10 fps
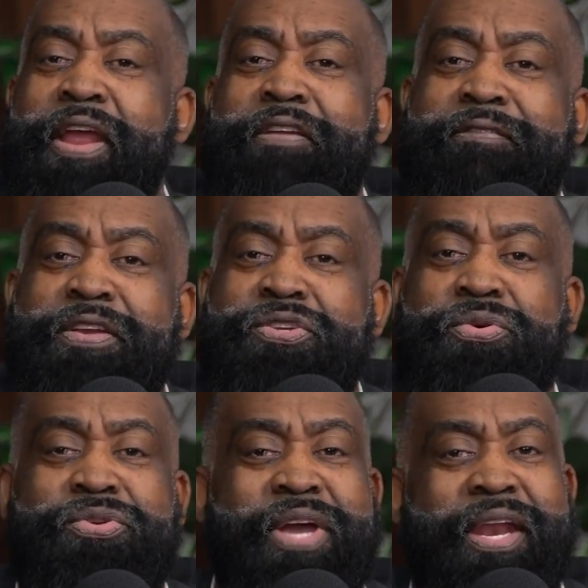
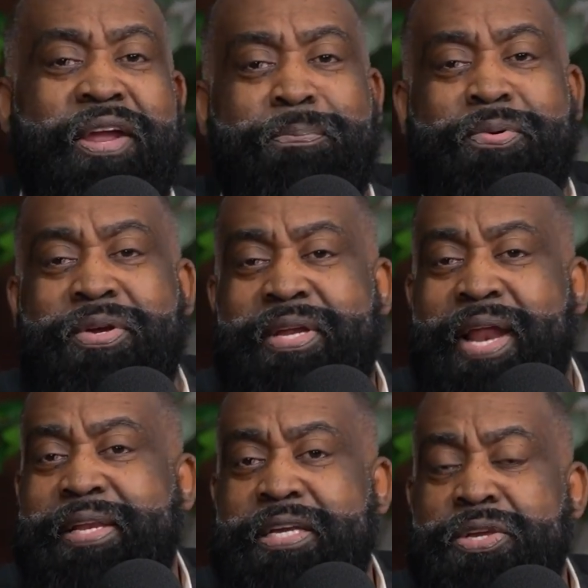individual, you got a brilliant
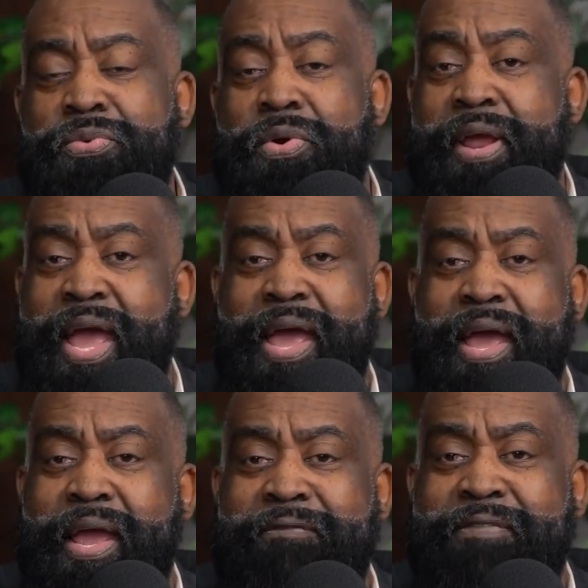idea you want
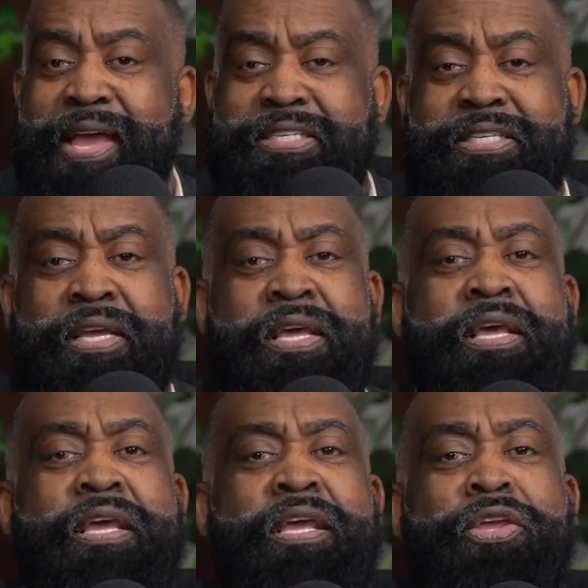to invest.
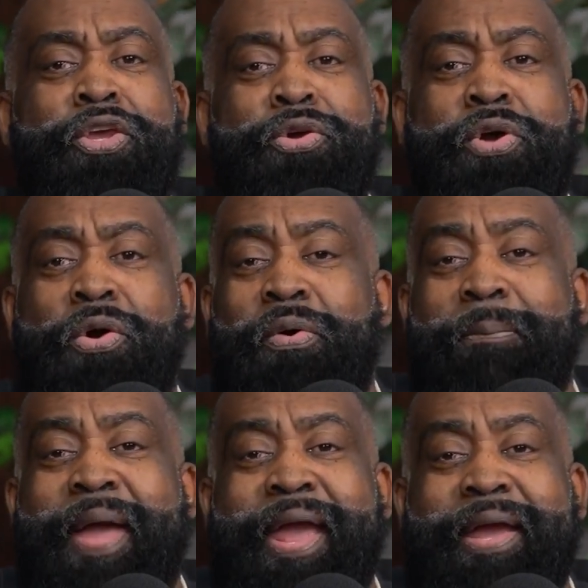You go to a
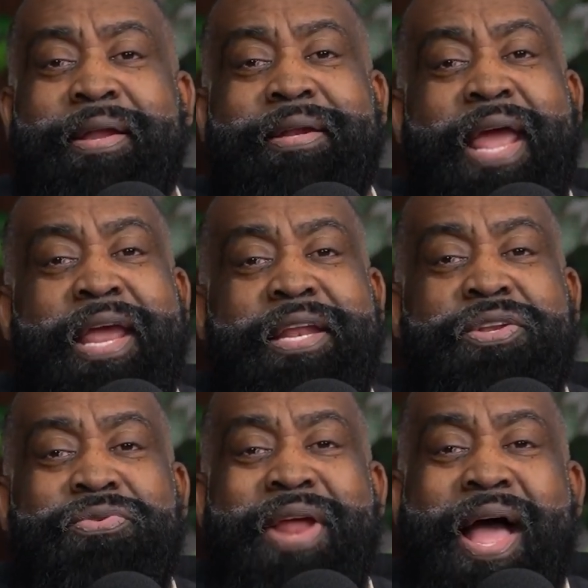bank, they
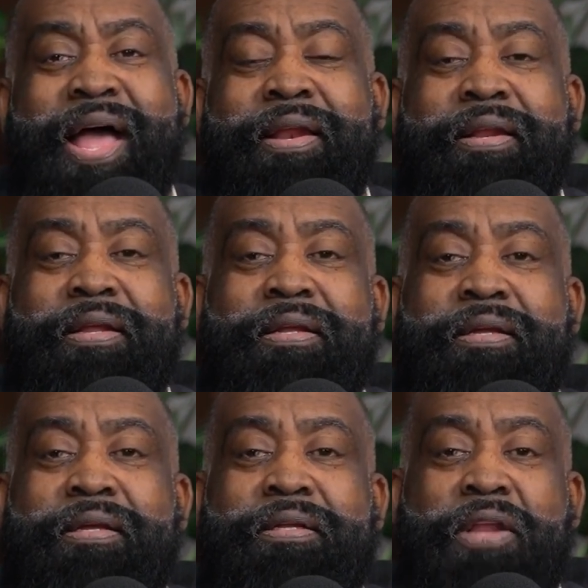do not
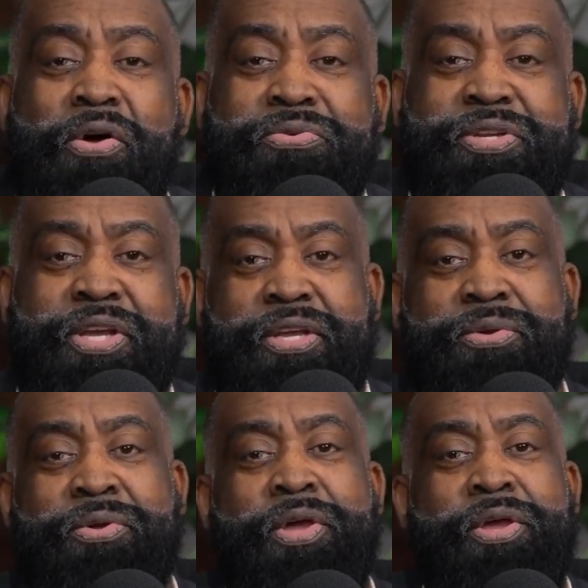loan to
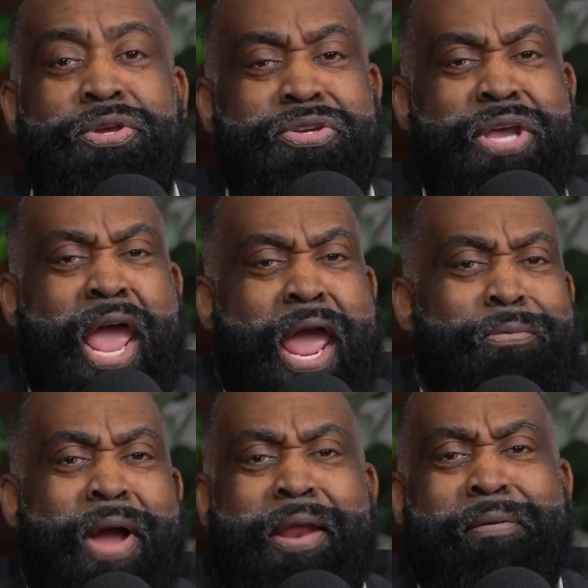you. You say, hey,
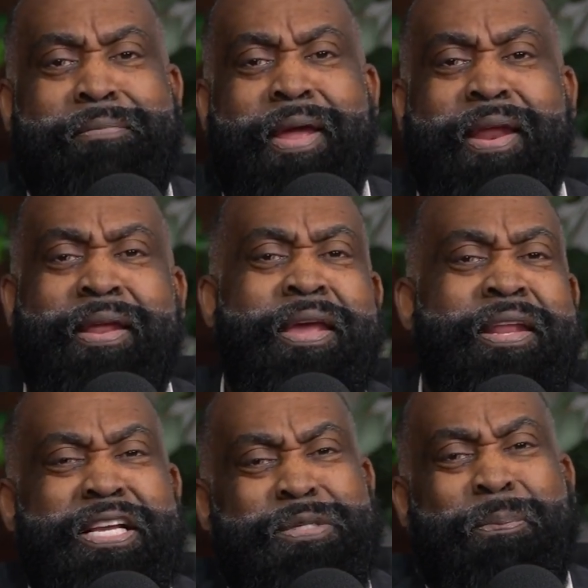wait a minute,
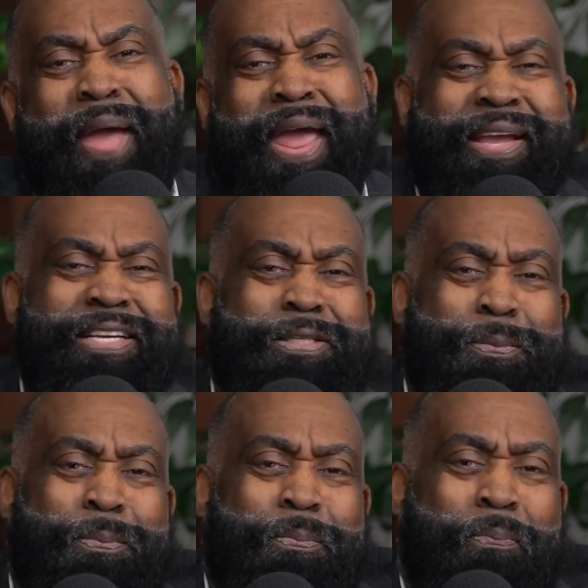this bank is
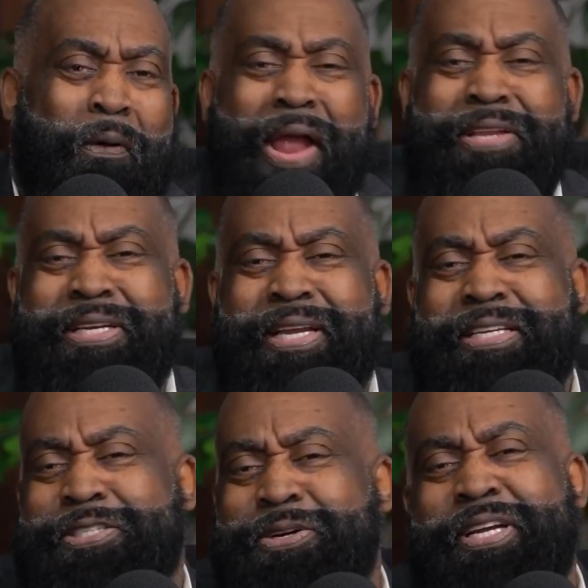
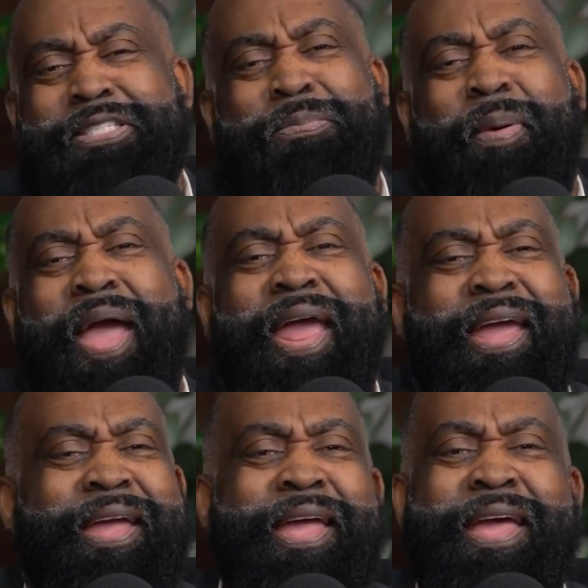prejudiced, or this
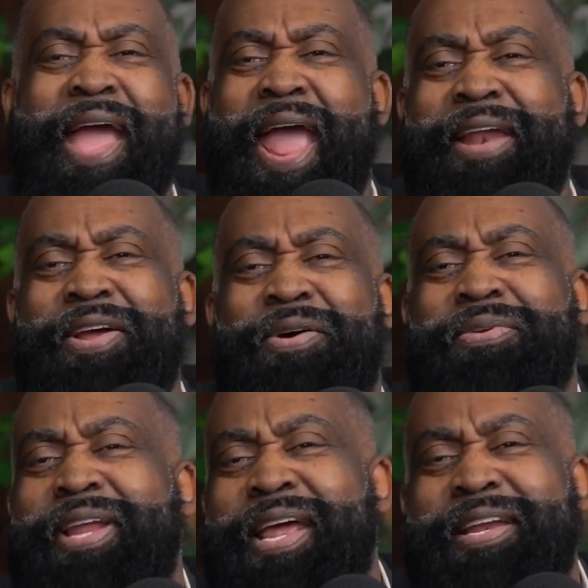bank
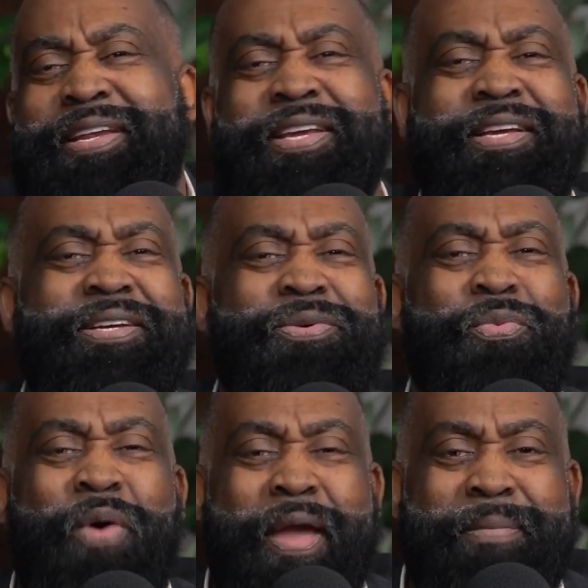don't lend to
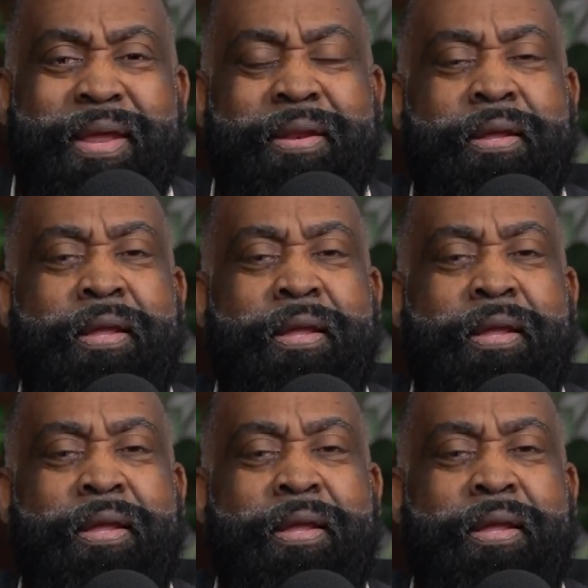women.